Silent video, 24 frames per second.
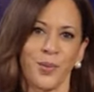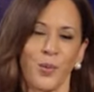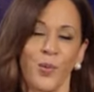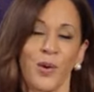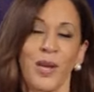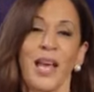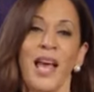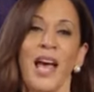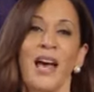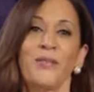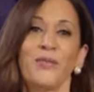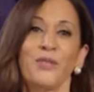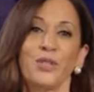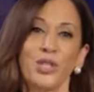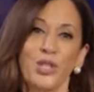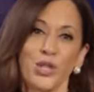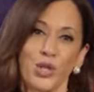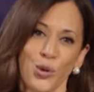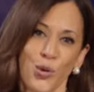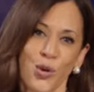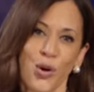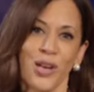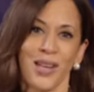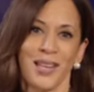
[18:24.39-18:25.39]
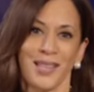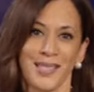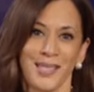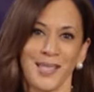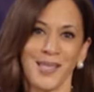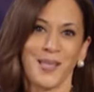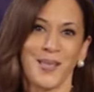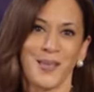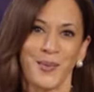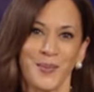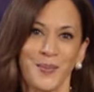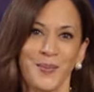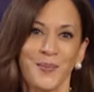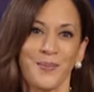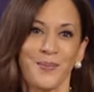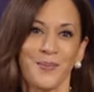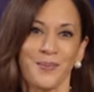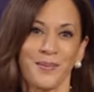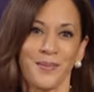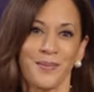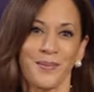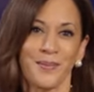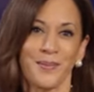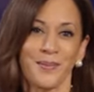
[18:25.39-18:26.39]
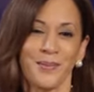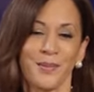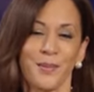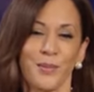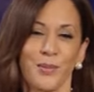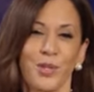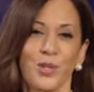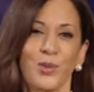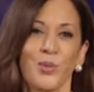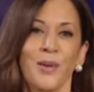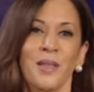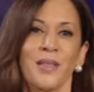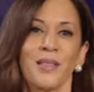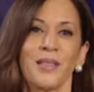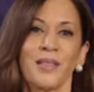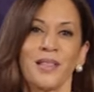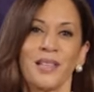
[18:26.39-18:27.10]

we have a choice between